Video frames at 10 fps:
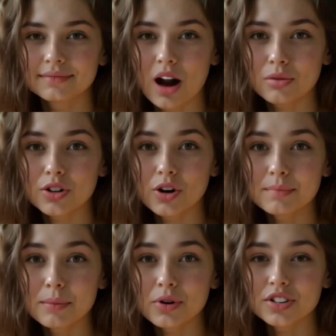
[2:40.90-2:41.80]
I was going
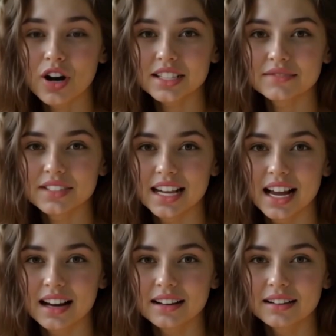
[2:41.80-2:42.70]
to be productive
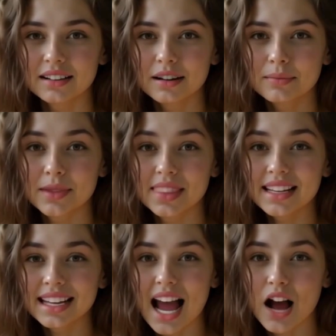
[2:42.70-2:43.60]
today, but
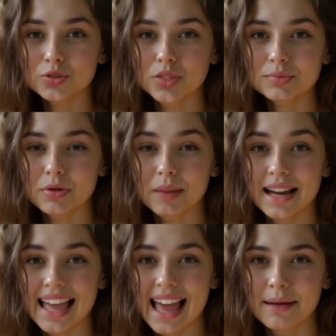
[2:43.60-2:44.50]
then the couch whispered
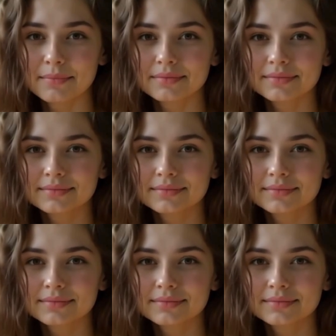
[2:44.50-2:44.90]
my name.